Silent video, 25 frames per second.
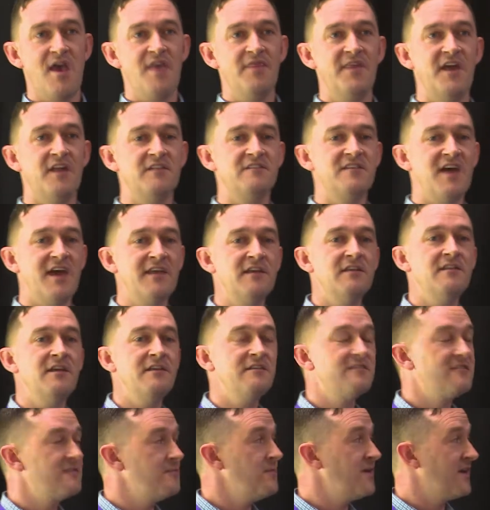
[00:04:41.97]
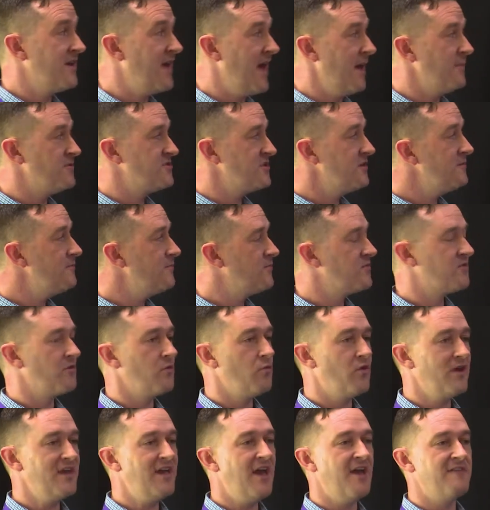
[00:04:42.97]
That data needs to be captured, so
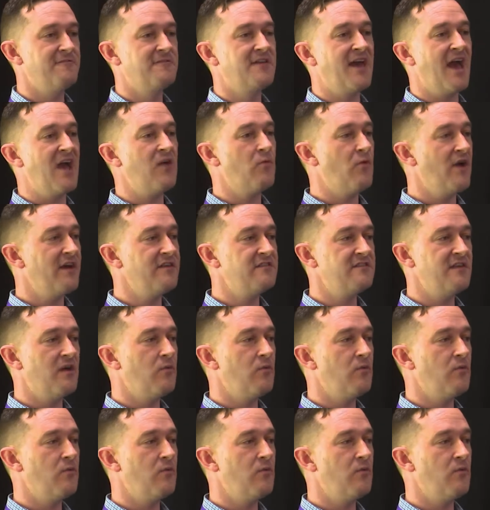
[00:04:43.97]
we have gateways.